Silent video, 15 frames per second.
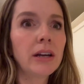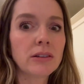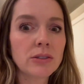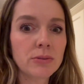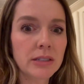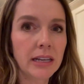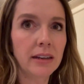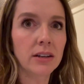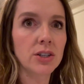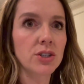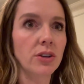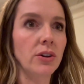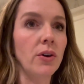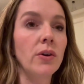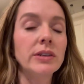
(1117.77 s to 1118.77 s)
else was I going to
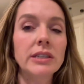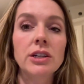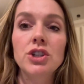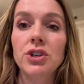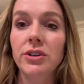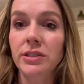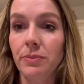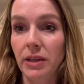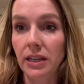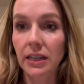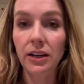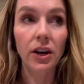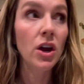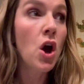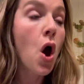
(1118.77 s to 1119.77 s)
show you? Oh, I was going to show you something in
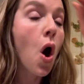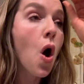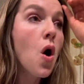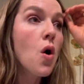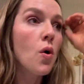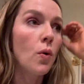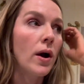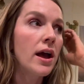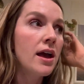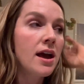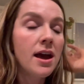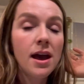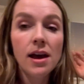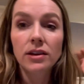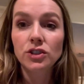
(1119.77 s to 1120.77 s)
here. Oh,
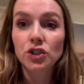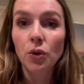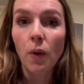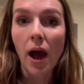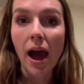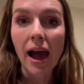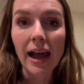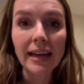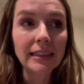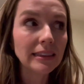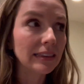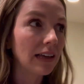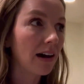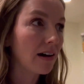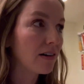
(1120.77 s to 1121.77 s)
so I
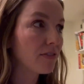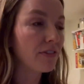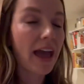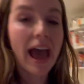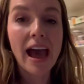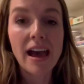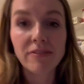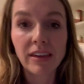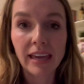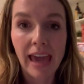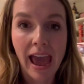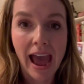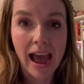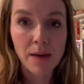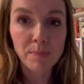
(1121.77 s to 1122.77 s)
love having
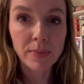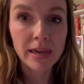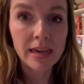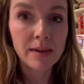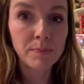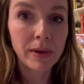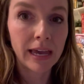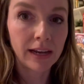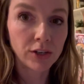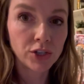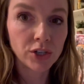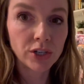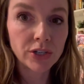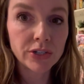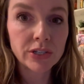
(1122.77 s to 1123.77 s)
happy
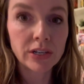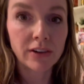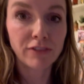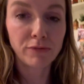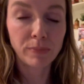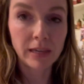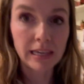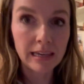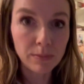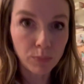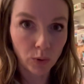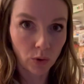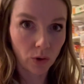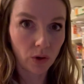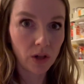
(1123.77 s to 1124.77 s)
pictures of
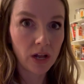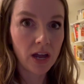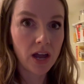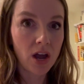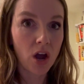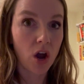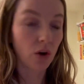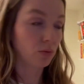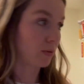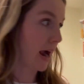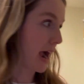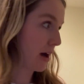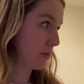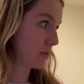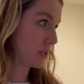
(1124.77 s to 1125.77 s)
people
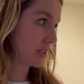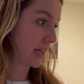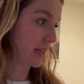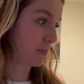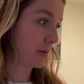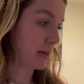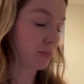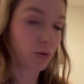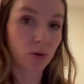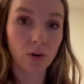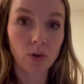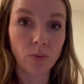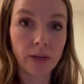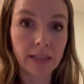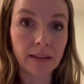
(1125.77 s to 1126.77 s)
around, like
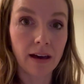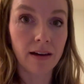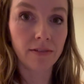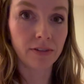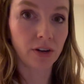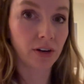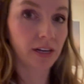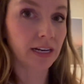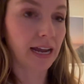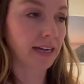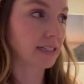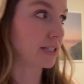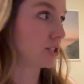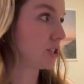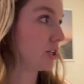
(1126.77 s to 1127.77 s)
people we love and are
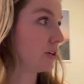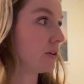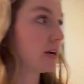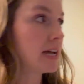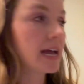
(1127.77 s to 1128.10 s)
connected to.